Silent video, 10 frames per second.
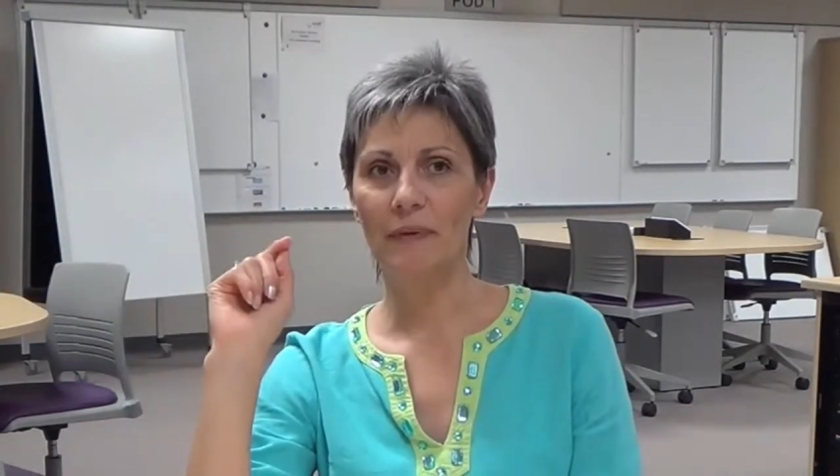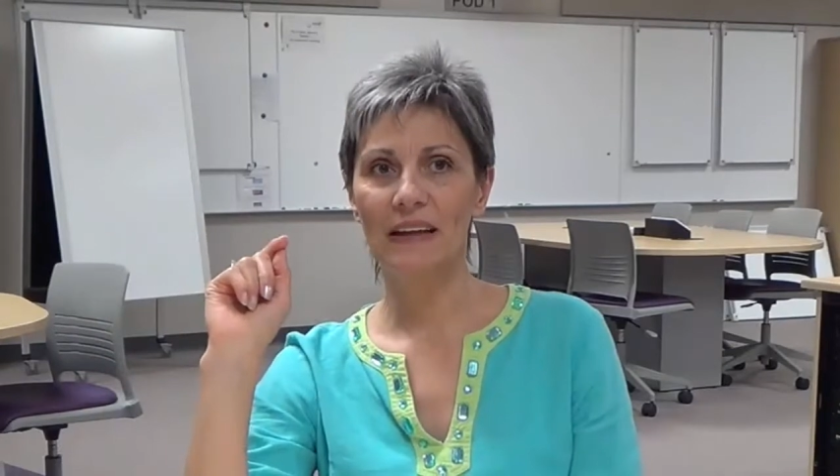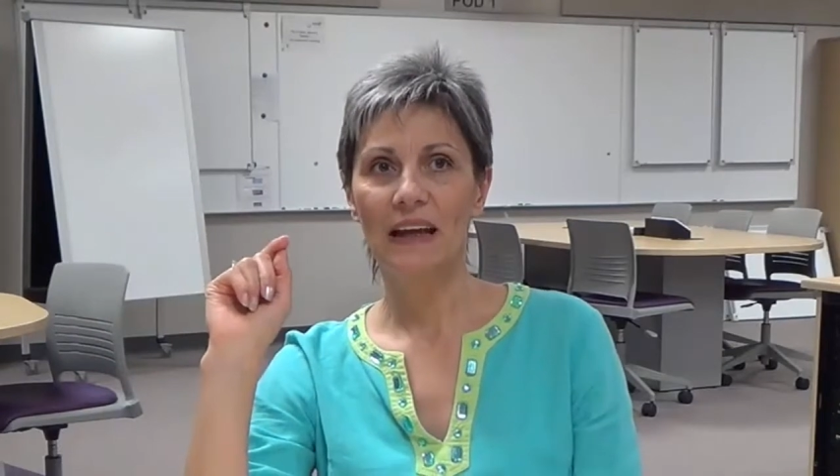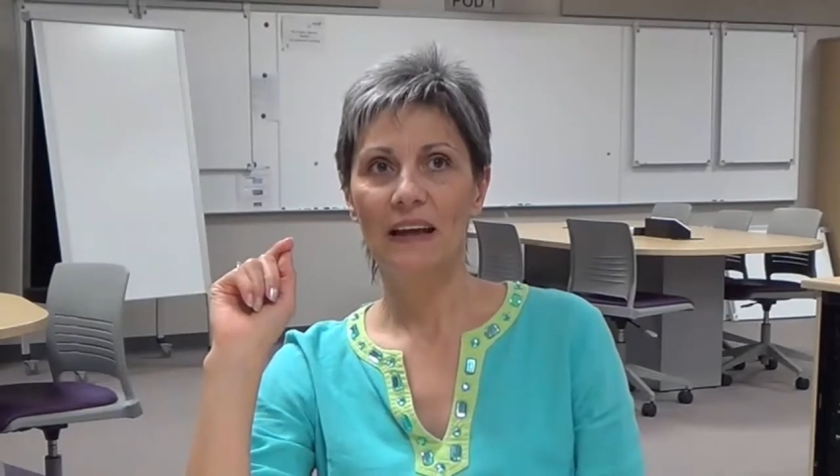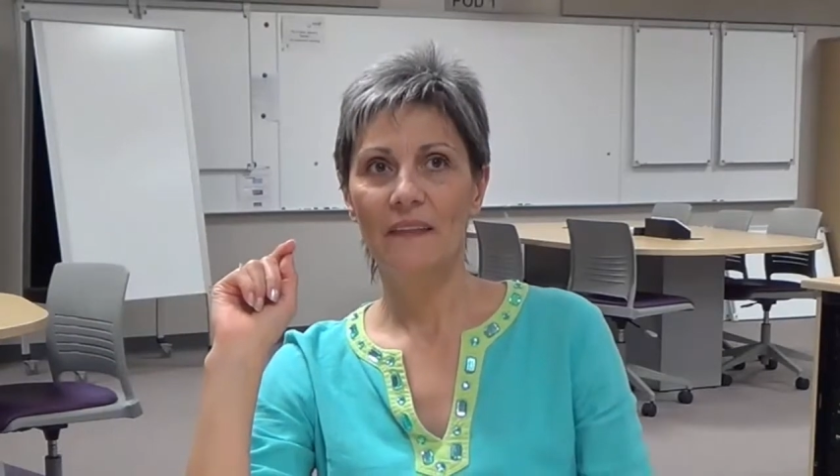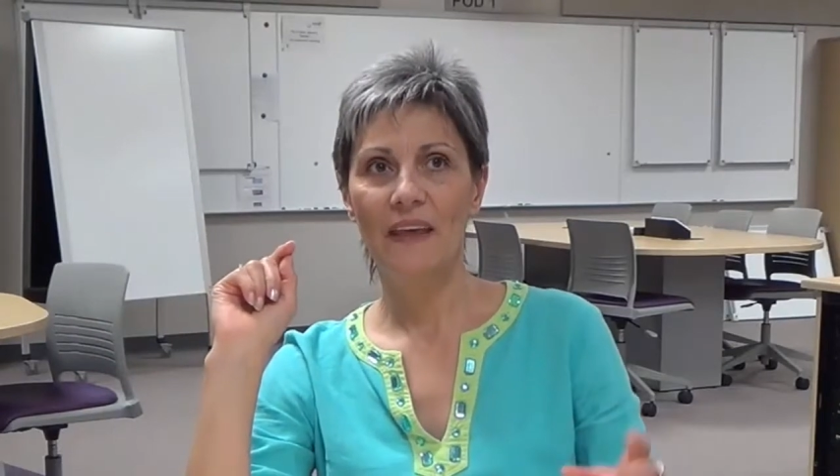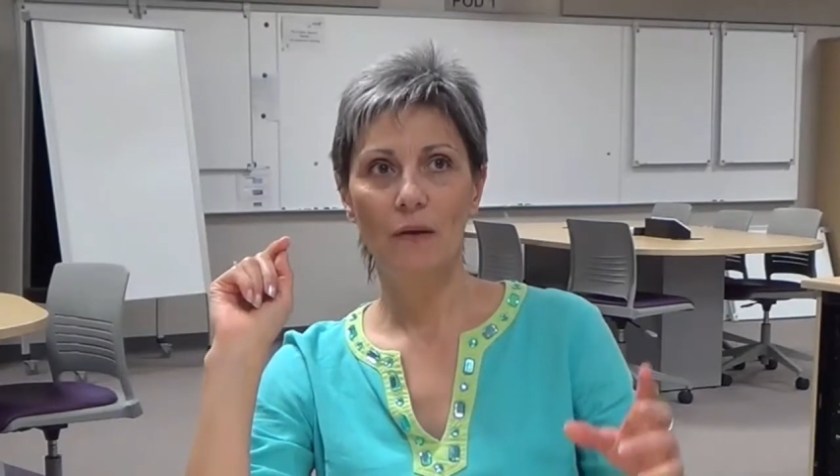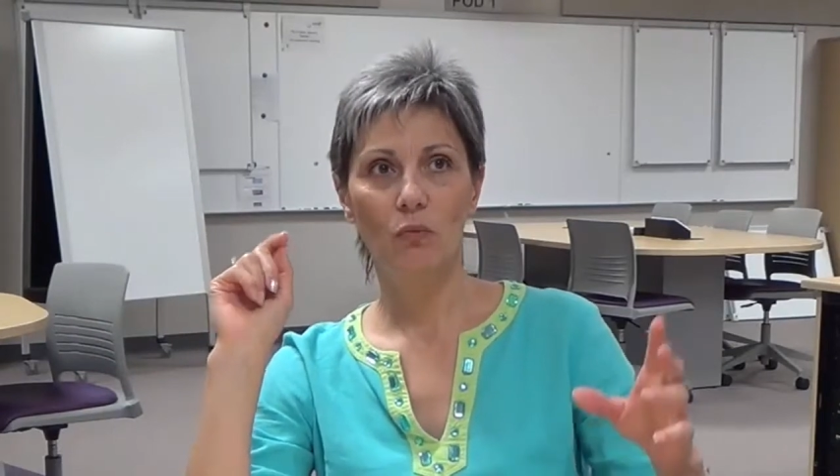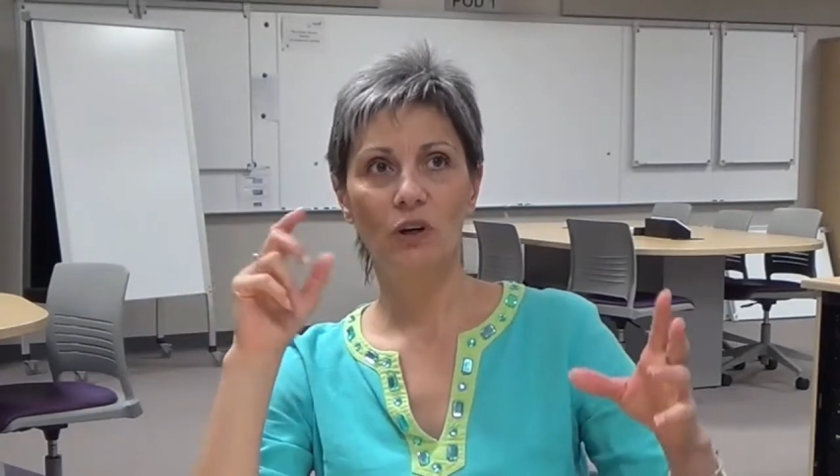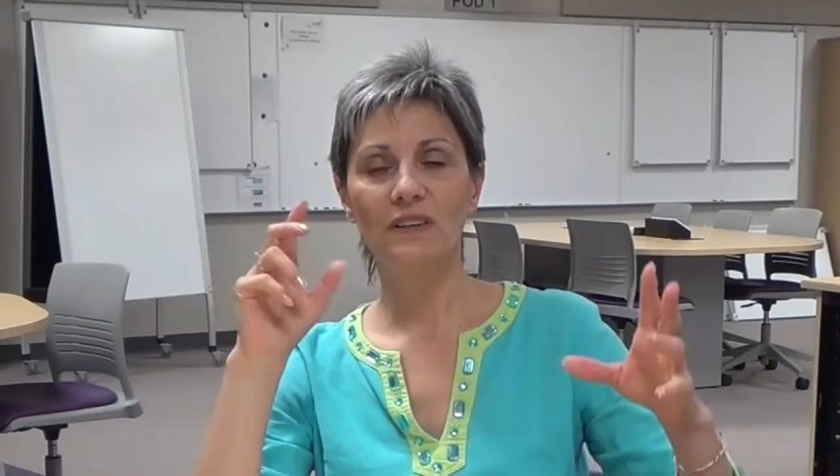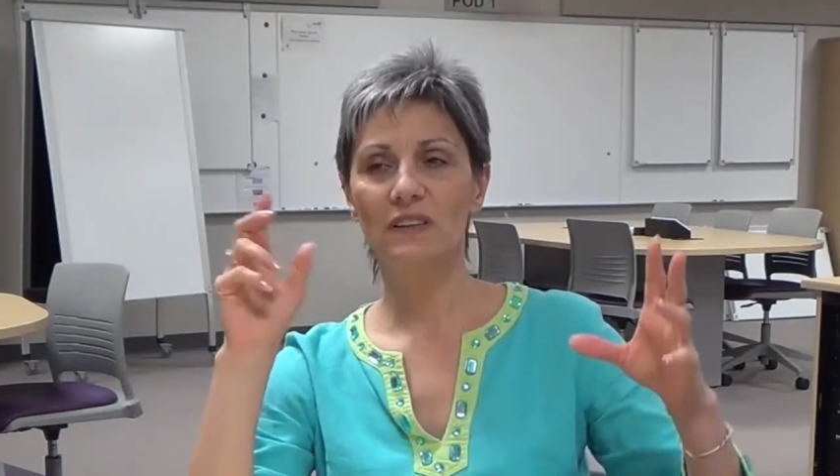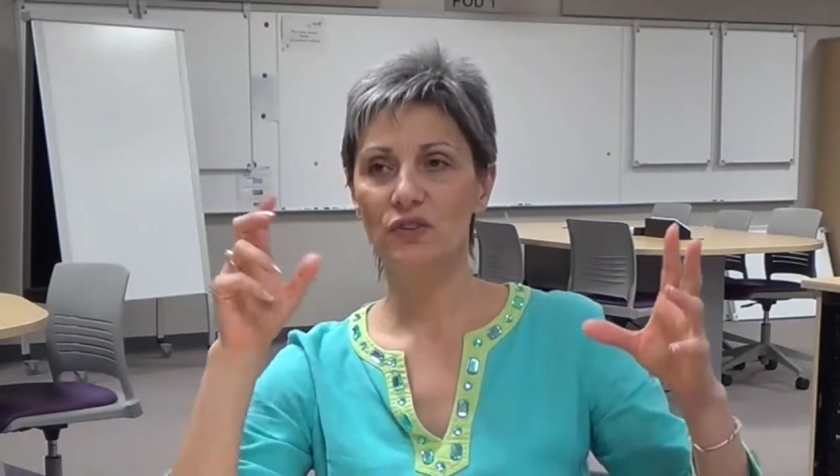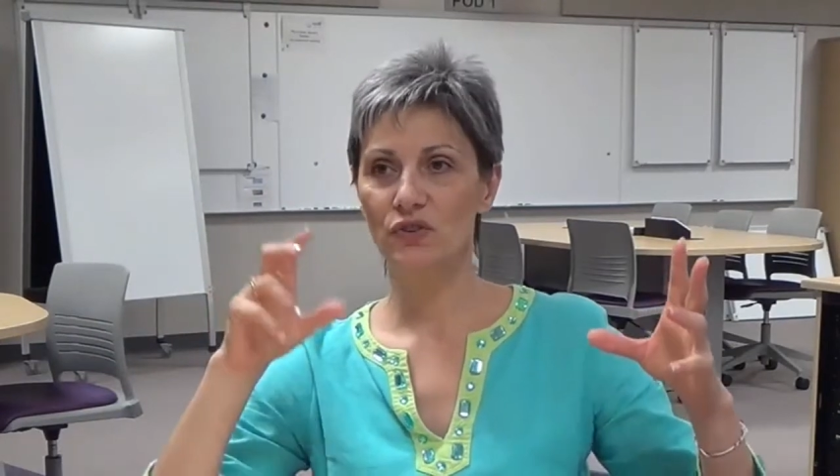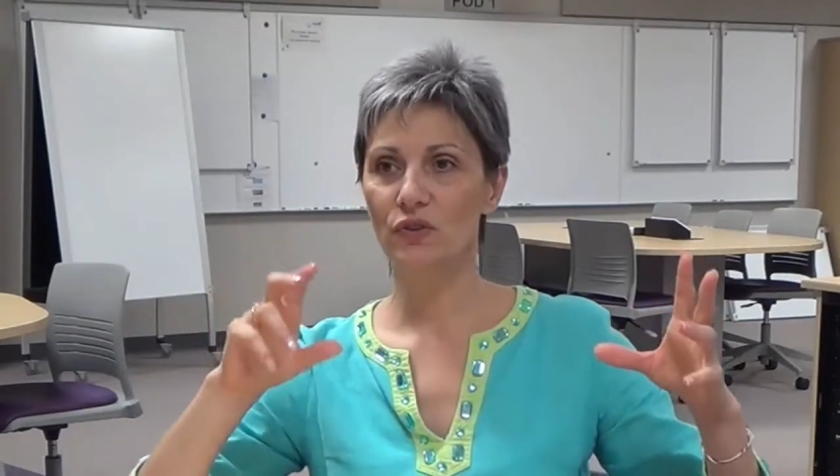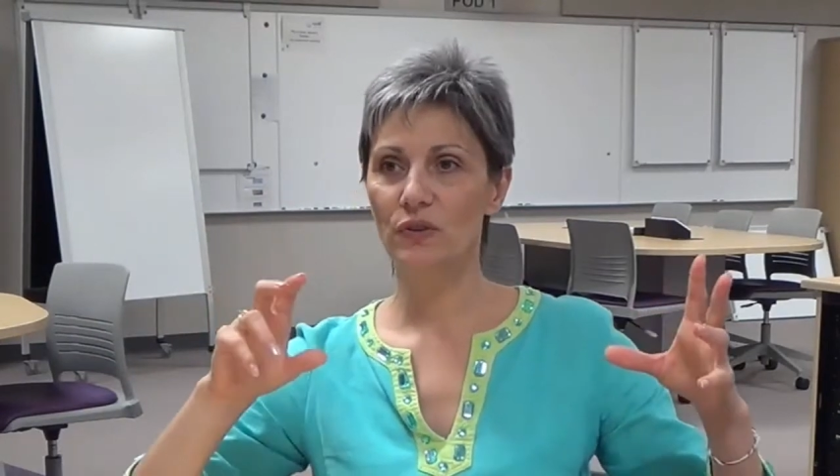but they wanted
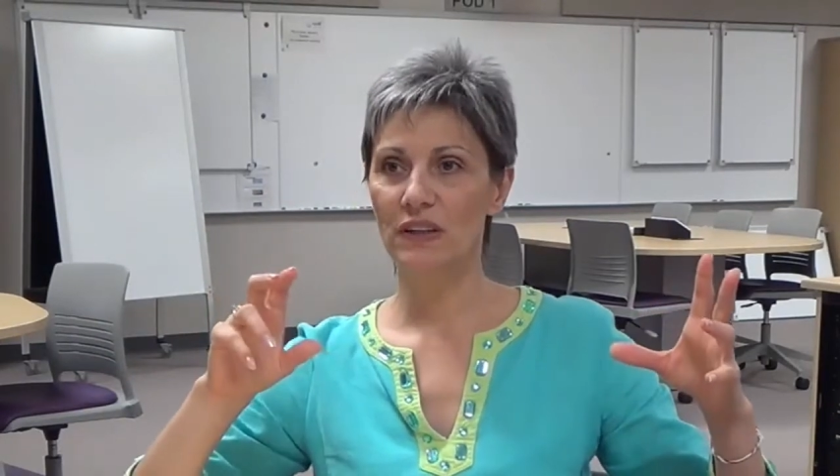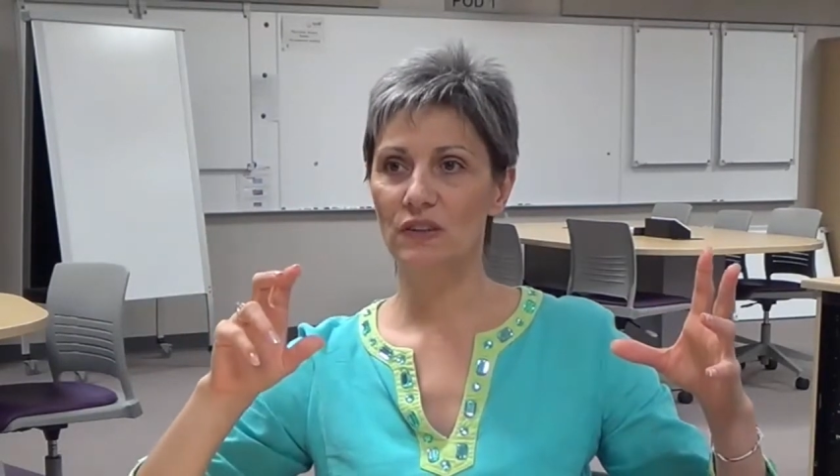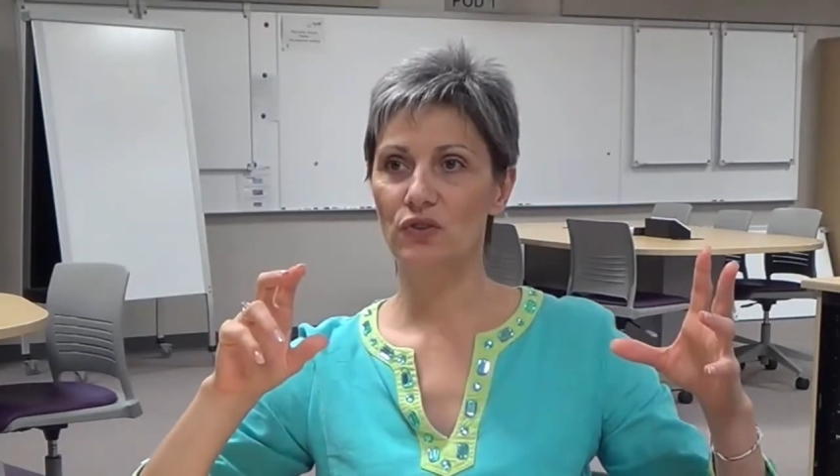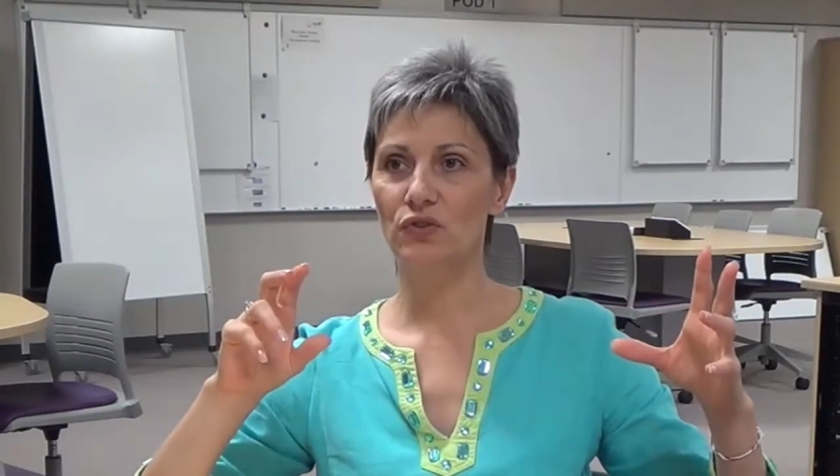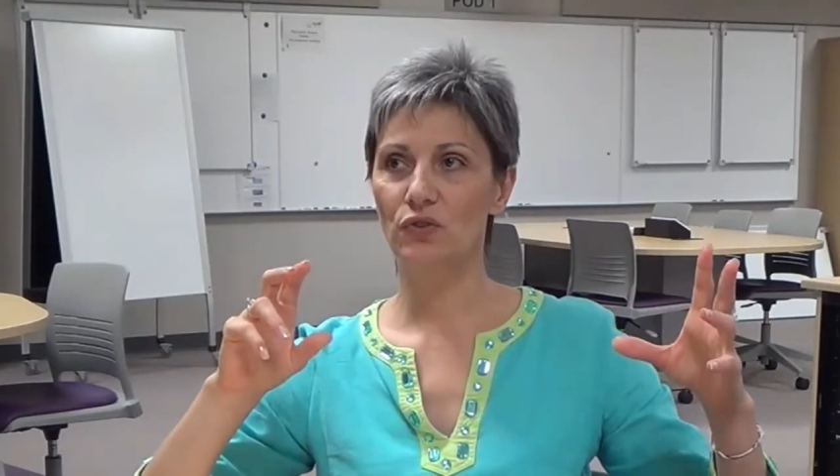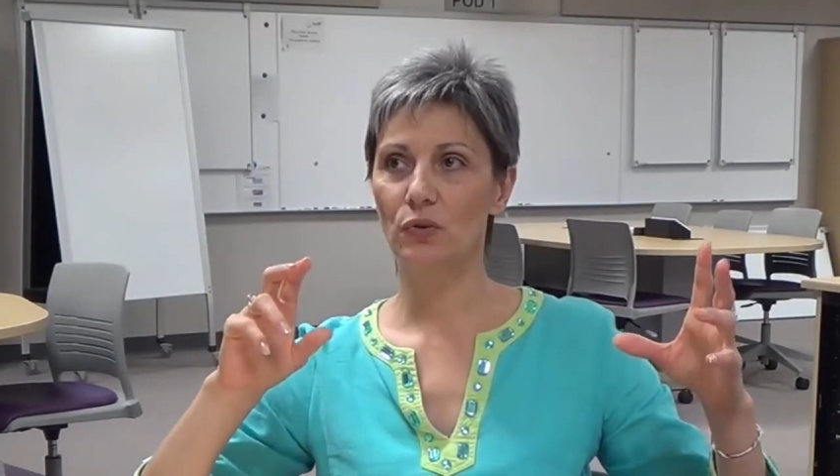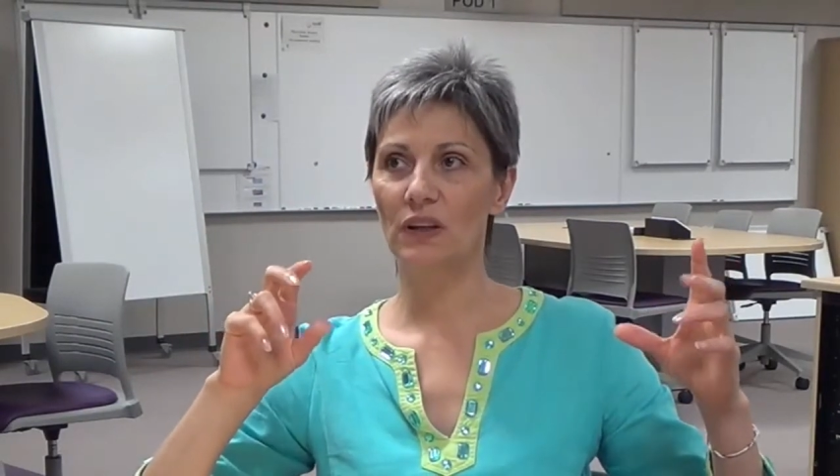students to